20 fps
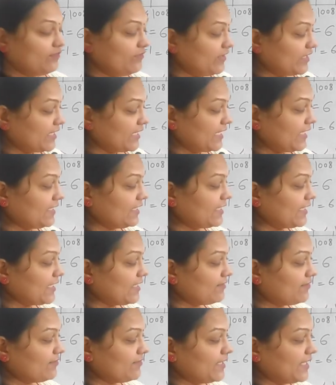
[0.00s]
we can
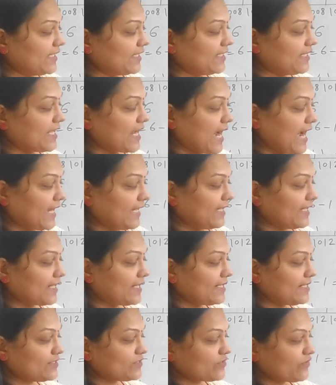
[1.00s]
calculate the
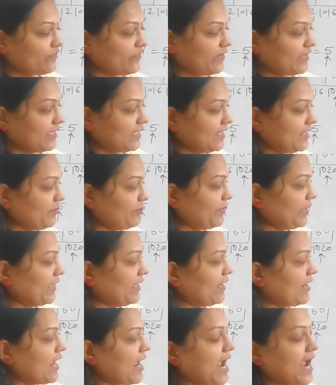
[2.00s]
address of an
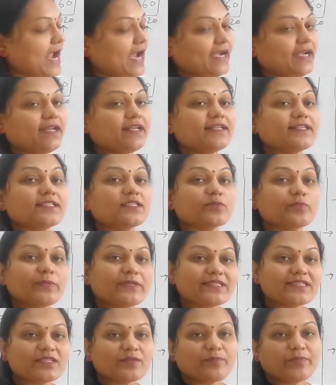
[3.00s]
element at
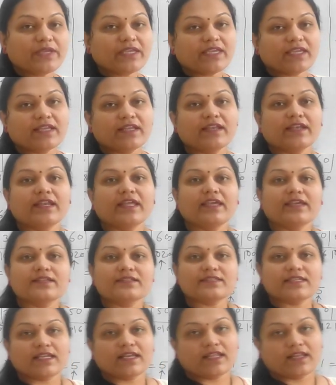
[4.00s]
specific
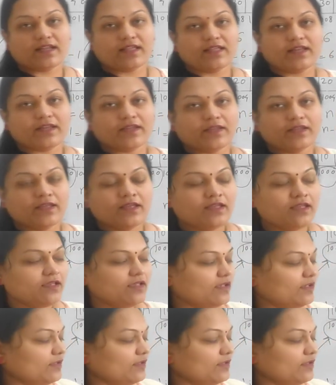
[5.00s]
index in an array.